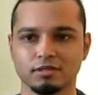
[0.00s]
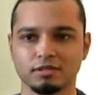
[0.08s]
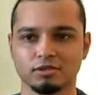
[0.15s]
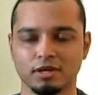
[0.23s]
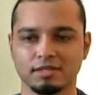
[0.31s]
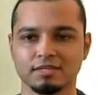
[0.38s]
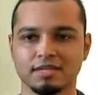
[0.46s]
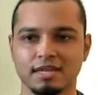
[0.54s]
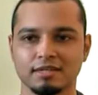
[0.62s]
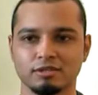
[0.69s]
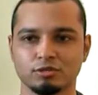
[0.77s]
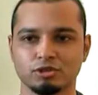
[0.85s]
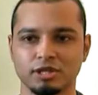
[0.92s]
So I
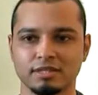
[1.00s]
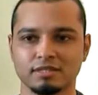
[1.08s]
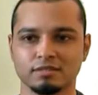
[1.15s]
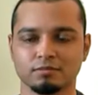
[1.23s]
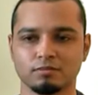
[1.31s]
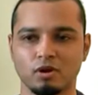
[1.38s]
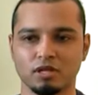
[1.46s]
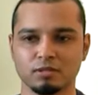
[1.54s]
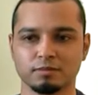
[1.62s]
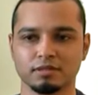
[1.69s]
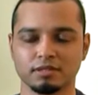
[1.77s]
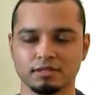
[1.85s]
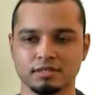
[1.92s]
decided to check some
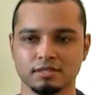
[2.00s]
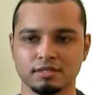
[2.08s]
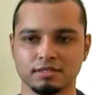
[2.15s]
hospitals